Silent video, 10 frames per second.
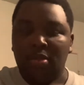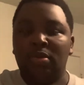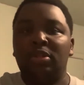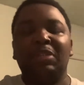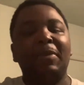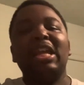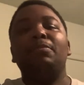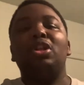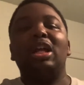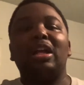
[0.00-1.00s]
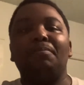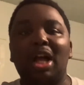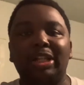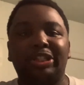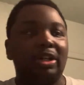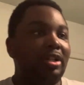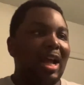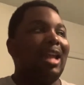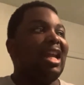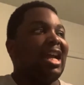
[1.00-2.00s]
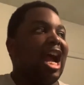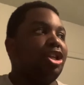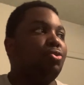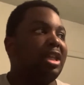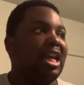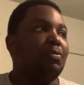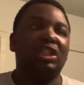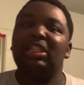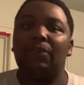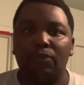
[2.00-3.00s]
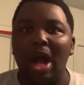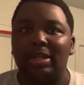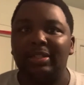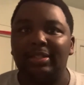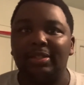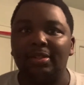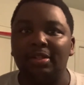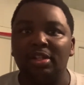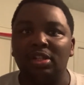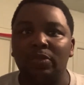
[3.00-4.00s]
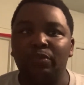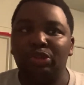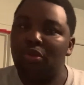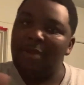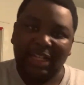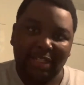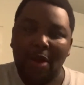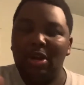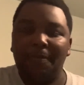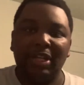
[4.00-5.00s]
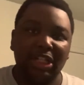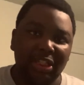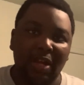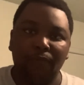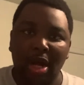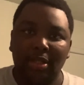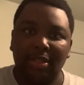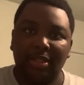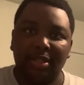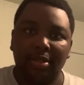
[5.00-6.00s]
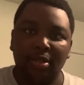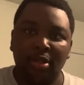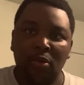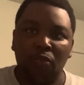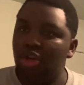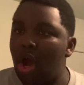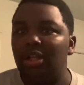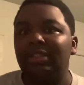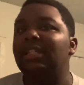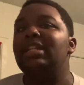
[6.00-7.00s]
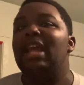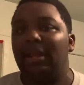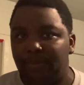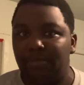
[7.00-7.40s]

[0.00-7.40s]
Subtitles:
Just make him look like a monster. Kind of like how you did with Seth Rollins. When Drew McIntyre went up against Seth Rollins. We all seen that